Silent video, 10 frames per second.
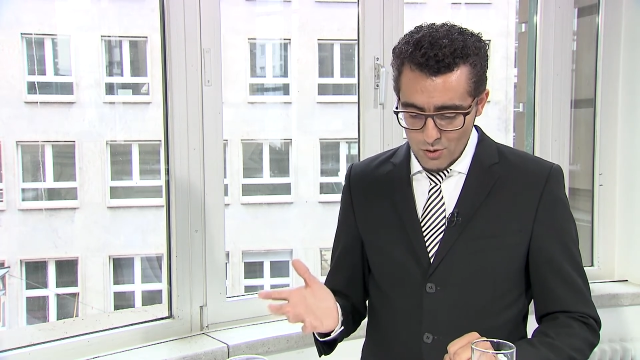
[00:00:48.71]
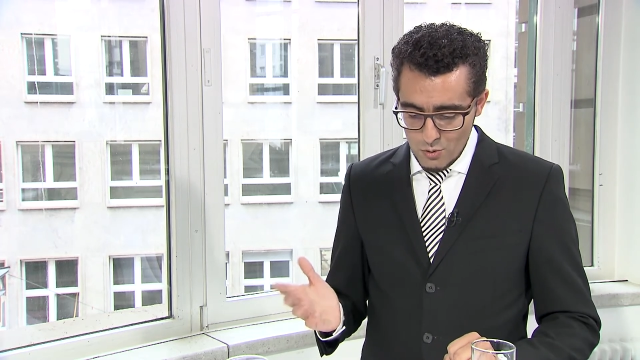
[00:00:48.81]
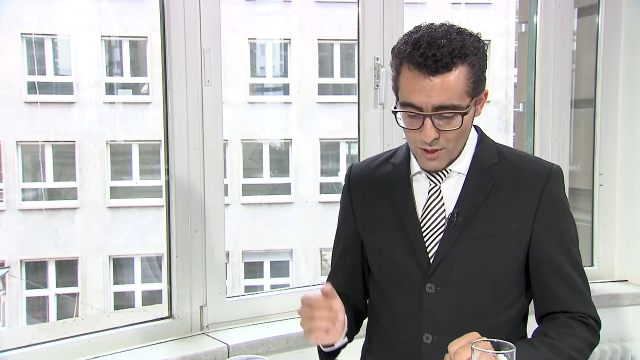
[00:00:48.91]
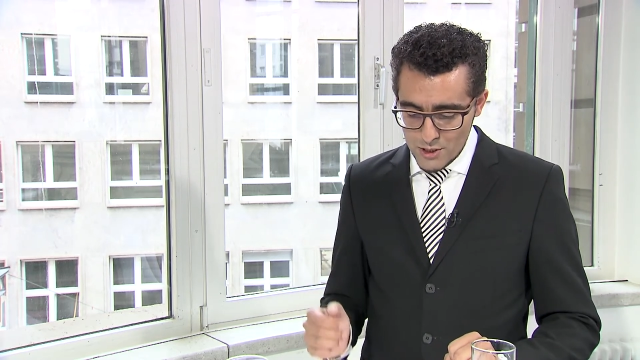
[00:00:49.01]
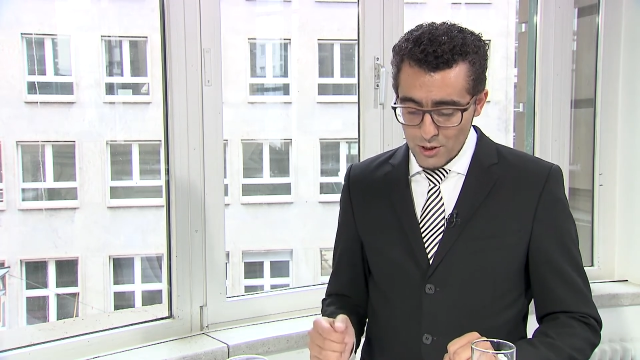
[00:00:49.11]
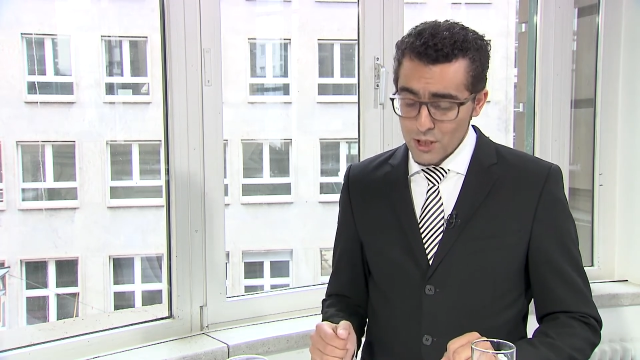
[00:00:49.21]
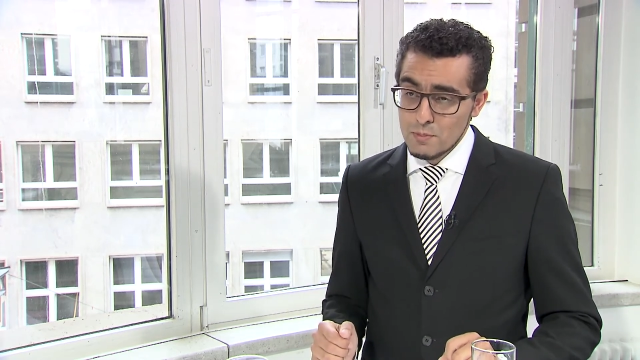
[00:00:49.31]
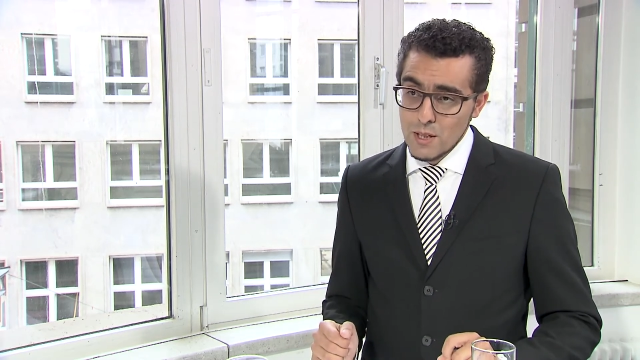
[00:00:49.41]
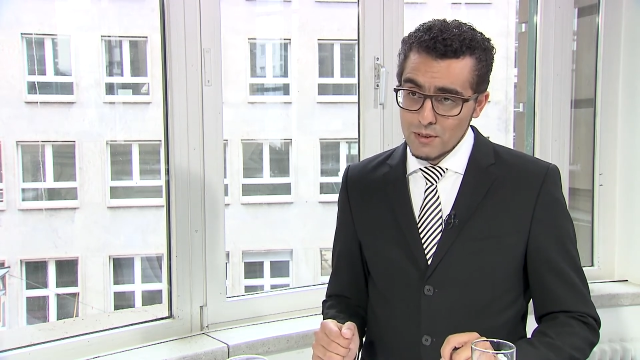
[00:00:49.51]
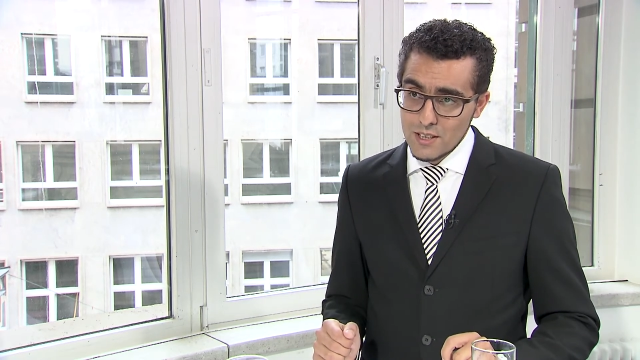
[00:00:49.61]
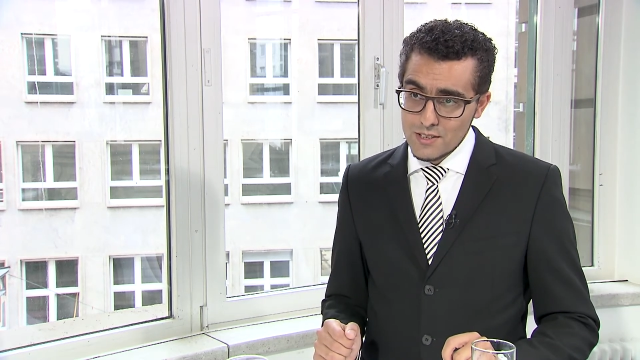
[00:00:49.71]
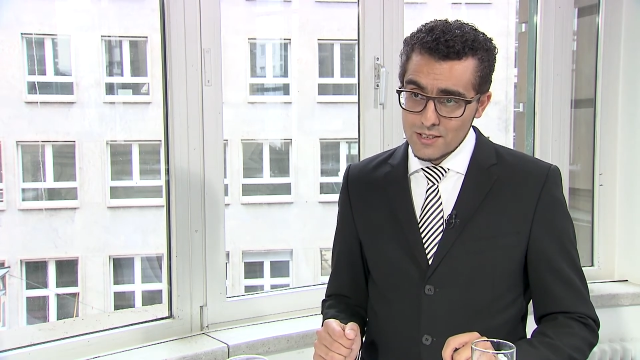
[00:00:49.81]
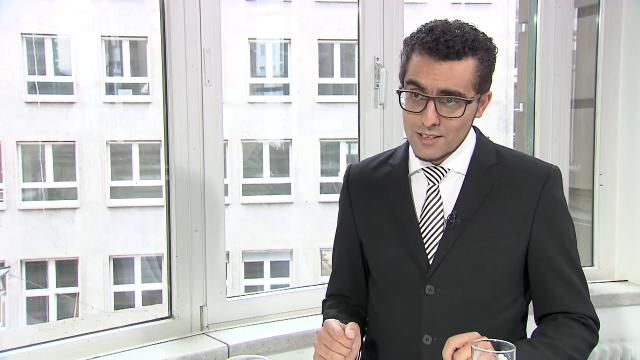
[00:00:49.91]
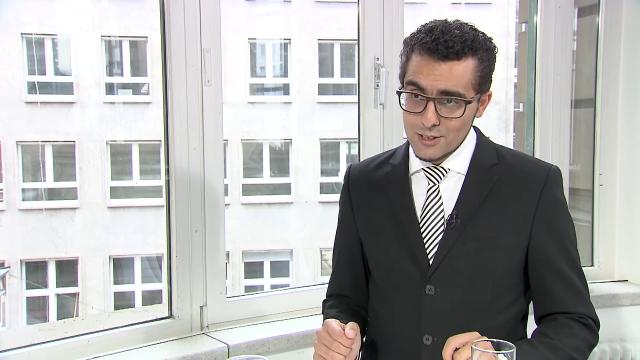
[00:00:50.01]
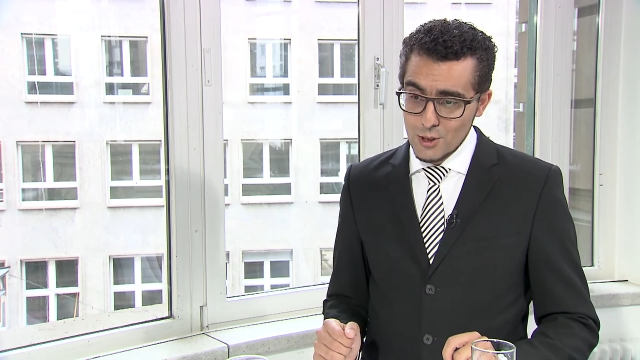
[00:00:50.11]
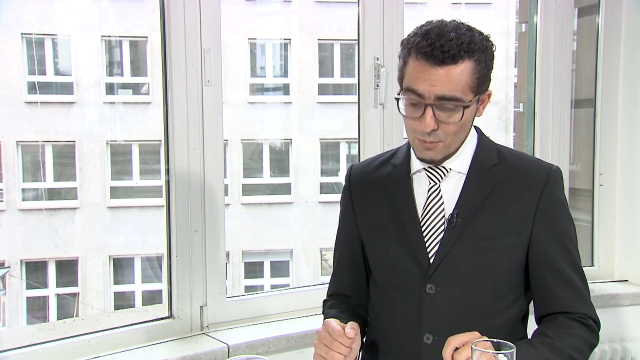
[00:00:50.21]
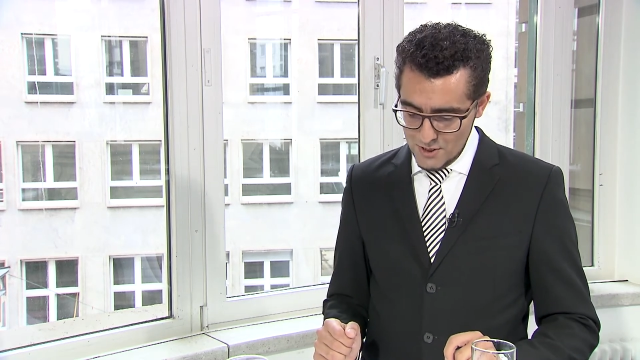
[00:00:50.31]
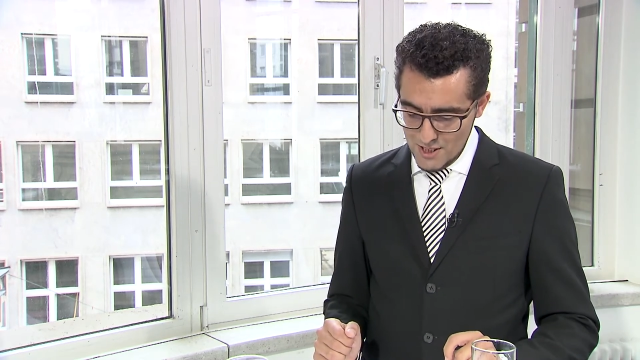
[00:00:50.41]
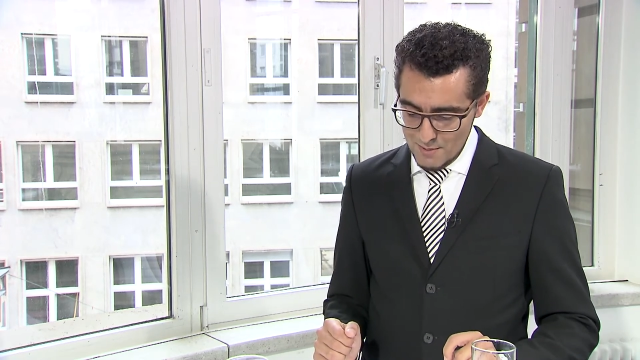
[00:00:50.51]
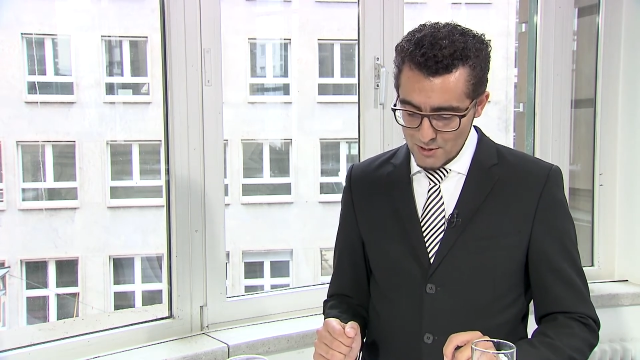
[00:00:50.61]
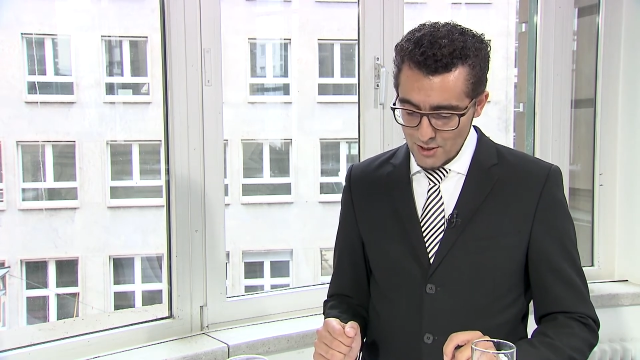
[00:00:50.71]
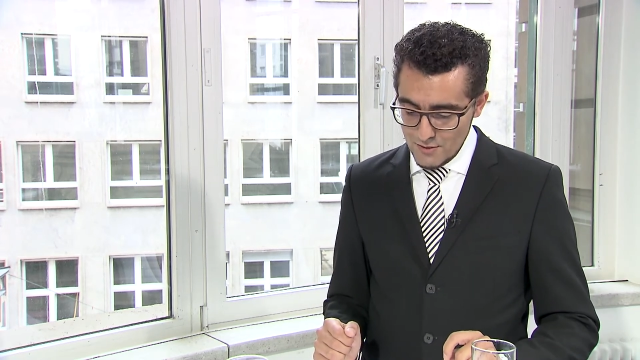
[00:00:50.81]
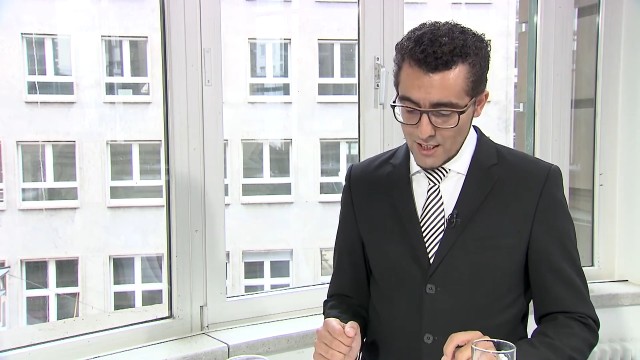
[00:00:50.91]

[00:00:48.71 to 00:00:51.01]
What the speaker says: What is your experience, your perception of the